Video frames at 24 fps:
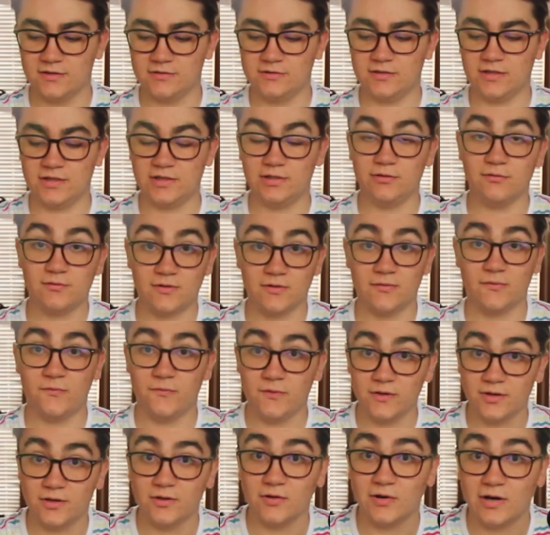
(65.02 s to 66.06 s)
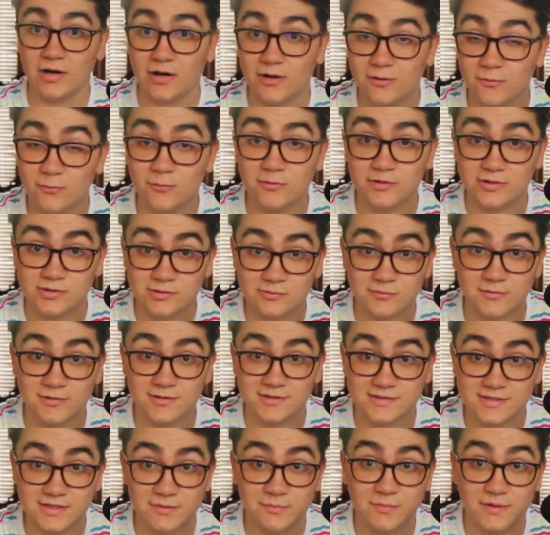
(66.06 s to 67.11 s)
so that you can figure out which
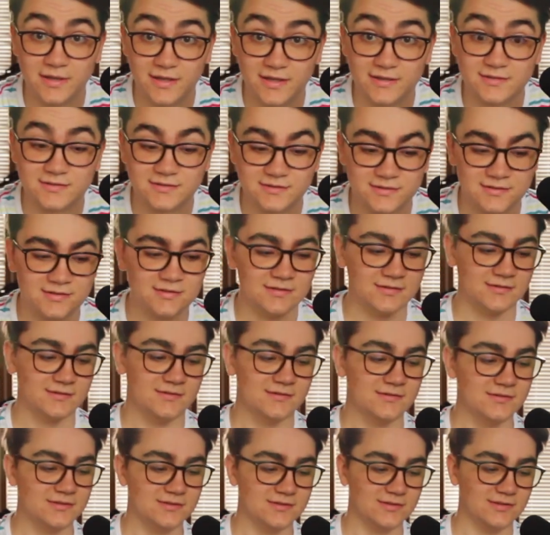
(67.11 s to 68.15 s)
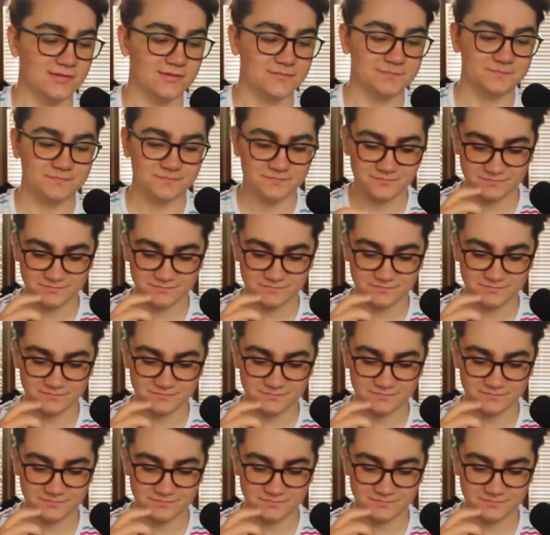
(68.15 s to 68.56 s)
one's the best. So